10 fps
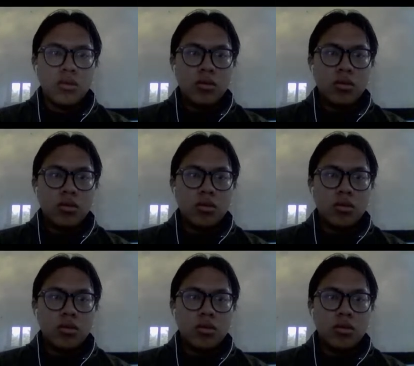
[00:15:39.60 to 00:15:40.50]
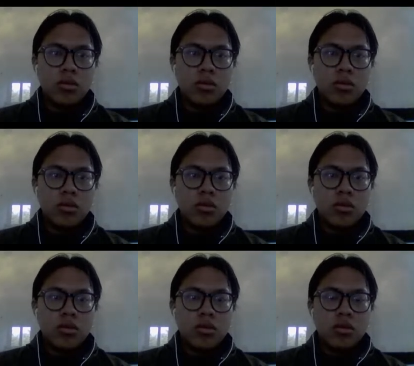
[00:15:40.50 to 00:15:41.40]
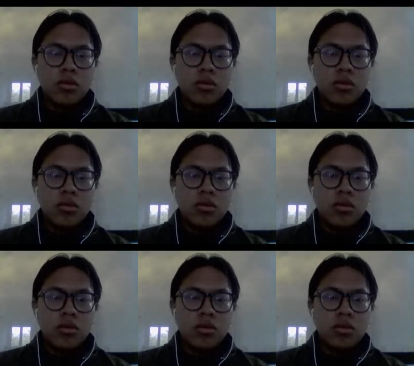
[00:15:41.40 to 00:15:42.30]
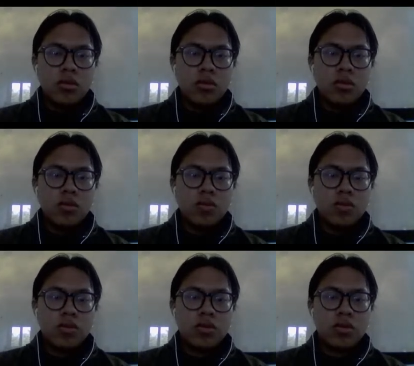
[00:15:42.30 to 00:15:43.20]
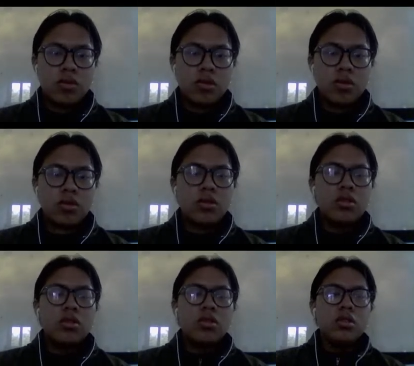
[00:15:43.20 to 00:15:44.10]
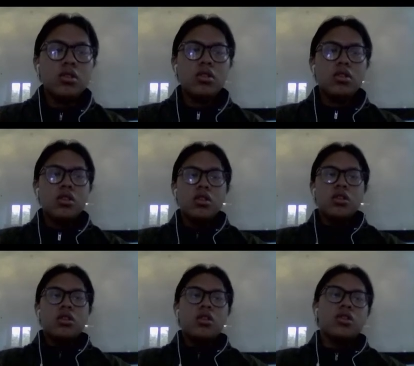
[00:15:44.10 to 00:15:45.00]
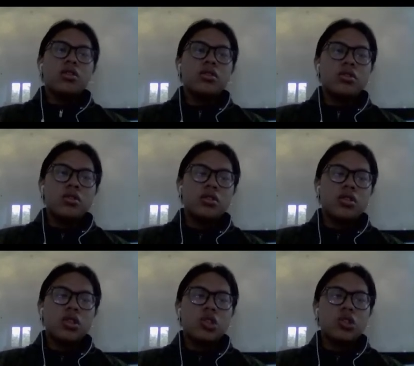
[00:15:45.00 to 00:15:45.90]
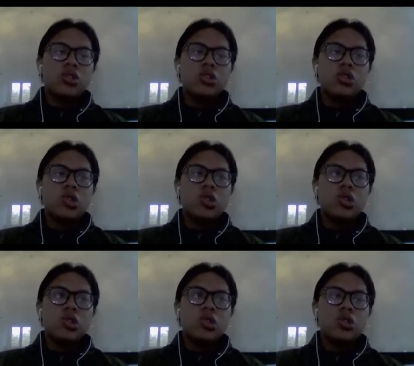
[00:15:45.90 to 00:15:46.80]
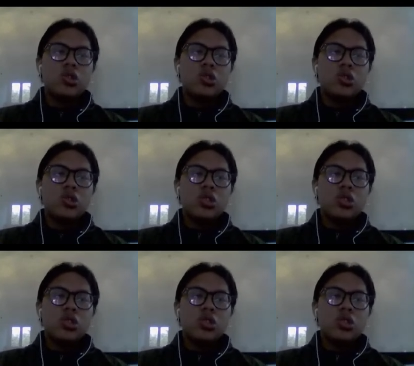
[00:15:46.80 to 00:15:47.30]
Nobody speaks.